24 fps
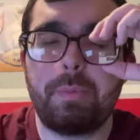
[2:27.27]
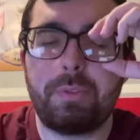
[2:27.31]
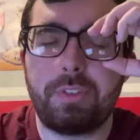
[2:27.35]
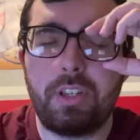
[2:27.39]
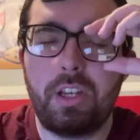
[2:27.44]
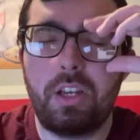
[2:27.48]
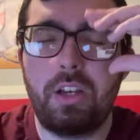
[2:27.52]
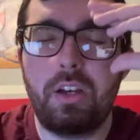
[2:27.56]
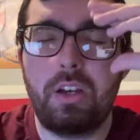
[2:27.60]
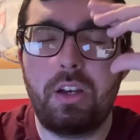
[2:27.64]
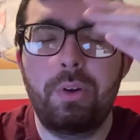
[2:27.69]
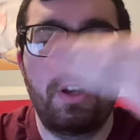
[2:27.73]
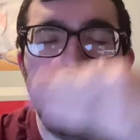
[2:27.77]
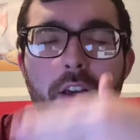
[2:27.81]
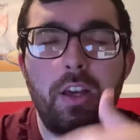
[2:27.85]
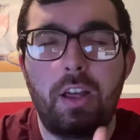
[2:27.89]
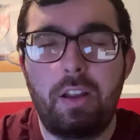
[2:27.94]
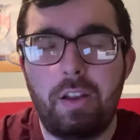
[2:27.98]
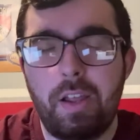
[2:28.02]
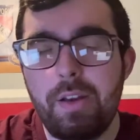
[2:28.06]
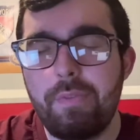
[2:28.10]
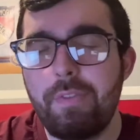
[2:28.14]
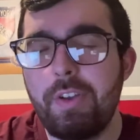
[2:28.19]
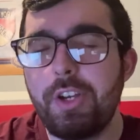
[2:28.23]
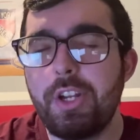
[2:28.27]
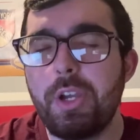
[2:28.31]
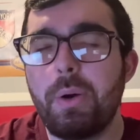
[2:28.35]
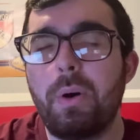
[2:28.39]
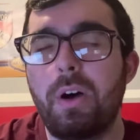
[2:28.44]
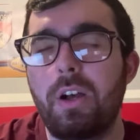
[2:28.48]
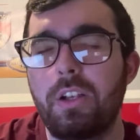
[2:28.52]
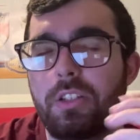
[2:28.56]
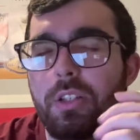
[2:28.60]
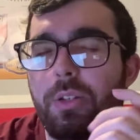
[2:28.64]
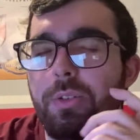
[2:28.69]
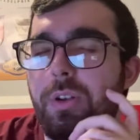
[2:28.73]
So Alain Vigneault
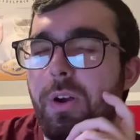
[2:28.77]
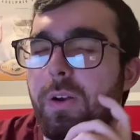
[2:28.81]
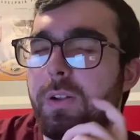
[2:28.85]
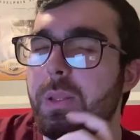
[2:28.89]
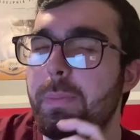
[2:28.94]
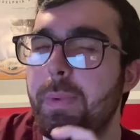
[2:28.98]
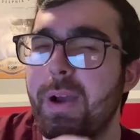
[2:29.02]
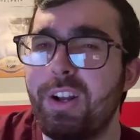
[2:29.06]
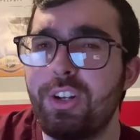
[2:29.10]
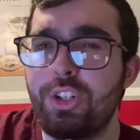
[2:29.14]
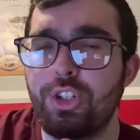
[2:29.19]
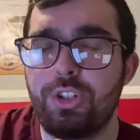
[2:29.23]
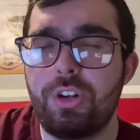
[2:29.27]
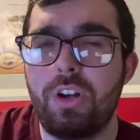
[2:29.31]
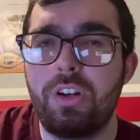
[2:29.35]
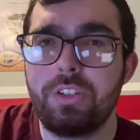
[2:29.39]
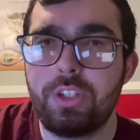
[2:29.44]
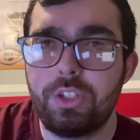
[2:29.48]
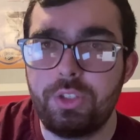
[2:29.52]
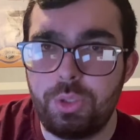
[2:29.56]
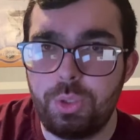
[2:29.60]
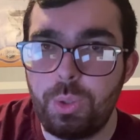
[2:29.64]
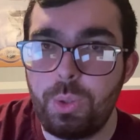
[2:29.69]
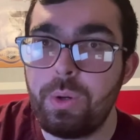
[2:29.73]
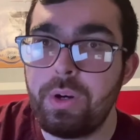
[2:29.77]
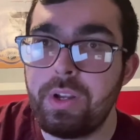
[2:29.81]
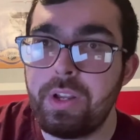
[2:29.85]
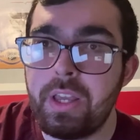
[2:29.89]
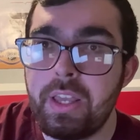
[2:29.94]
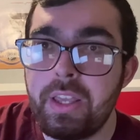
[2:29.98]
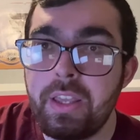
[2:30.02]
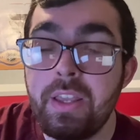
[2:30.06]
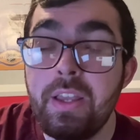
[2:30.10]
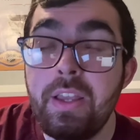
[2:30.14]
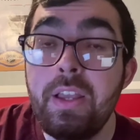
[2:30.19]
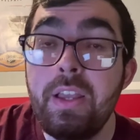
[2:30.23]
also talked about Sean
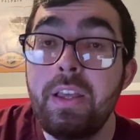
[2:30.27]
Couturier,